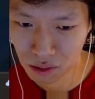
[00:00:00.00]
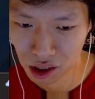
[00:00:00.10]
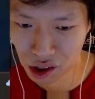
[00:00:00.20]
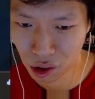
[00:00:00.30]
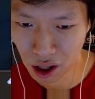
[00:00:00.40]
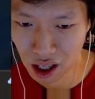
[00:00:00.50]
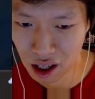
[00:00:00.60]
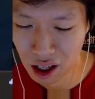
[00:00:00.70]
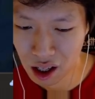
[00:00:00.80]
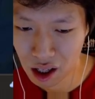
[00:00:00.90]
So
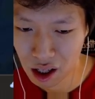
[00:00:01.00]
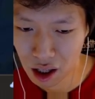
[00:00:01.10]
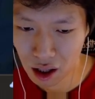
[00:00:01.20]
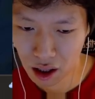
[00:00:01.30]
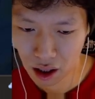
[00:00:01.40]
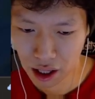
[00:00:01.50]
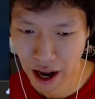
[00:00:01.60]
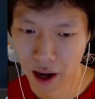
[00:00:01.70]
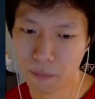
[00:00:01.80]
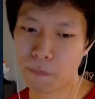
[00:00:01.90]

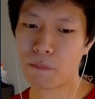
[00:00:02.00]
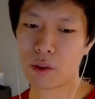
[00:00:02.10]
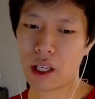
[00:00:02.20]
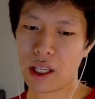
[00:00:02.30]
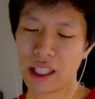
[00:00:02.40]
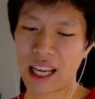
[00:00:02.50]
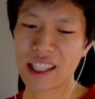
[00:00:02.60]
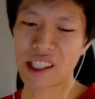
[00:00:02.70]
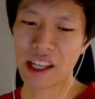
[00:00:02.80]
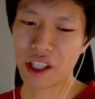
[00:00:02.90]
yeah, he
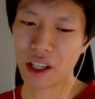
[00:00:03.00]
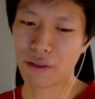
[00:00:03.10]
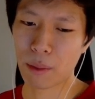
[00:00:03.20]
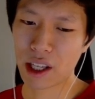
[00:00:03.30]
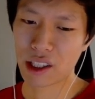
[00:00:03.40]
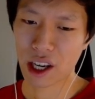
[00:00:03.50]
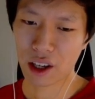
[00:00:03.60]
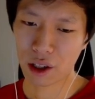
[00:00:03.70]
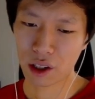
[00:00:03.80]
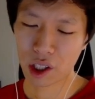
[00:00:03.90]
gets AD from
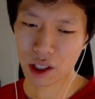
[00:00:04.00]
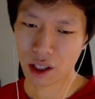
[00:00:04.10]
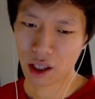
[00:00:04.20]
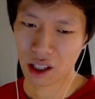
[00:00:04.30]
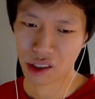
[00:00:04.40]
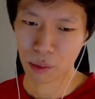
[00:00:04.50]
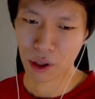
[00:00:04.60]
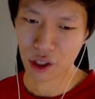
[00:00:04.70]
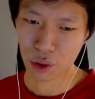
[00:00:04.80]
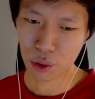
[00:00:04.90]
intel,
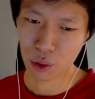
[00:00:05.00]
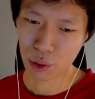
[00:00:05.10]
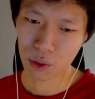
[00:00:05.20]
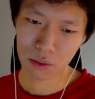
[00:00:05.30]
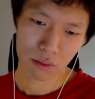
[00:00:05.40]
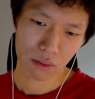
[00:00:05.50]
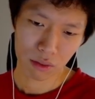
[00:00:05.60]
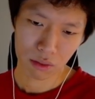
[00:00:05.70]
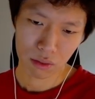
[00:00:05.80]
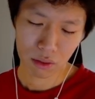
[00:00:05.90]
assuming you
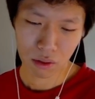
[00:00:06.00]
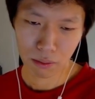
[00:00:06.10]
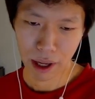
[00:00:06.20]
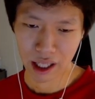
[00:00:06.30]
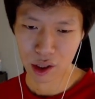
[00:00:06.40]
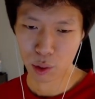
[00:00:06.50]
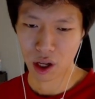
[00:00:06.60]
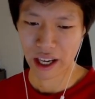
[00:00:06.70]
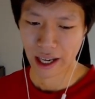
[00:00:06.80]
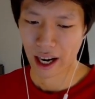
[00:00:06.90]
make it to a
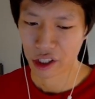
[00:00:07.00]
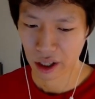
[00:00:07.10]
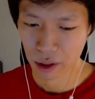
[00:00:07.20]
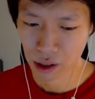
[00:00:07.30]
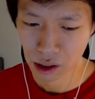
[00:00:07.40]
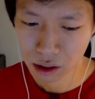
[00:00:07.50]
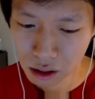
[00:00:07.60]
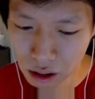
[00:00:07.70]
lot of cash outs.